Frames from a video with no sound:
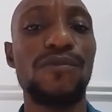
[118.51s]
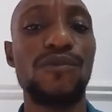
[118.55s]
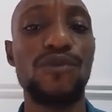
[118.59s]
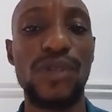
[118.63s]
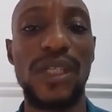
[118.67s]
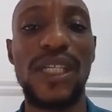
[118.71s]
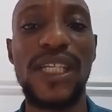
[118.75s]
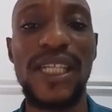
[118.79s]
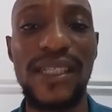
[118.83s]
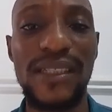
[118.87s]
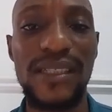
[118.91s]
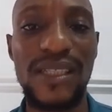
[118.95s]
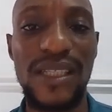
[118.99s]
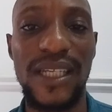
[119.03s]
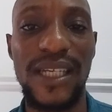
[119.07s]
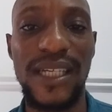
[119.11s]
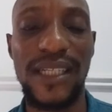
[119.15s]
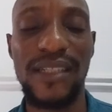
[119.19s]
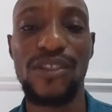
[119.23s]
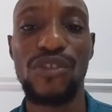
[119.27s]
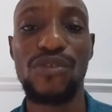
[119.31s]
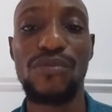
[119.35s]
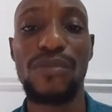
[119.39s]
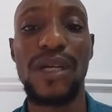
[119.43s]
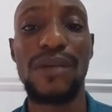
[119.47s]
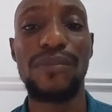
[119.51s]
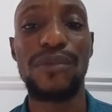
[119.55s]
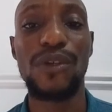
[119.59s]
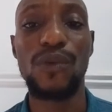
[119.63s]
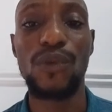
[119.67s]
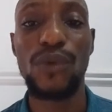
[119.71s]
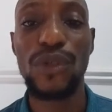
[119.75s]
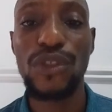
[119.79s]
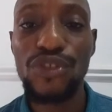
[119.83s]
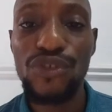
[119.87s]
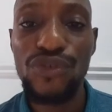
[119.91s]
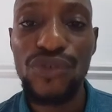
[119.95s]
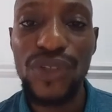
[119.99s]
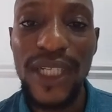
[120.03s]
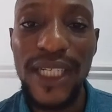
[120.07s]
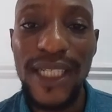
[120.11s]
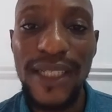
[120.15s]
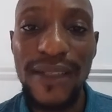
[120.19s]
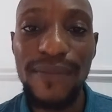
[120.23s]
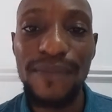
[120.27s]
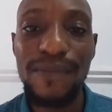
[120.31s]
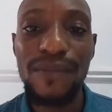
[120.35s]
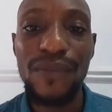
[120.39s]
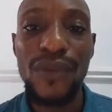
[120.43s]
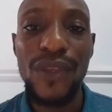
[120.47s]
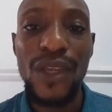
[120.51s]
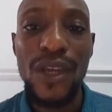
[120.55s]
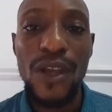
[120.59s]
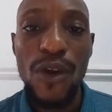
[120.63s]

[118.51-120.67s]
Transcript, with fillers: real estate, you might be wondering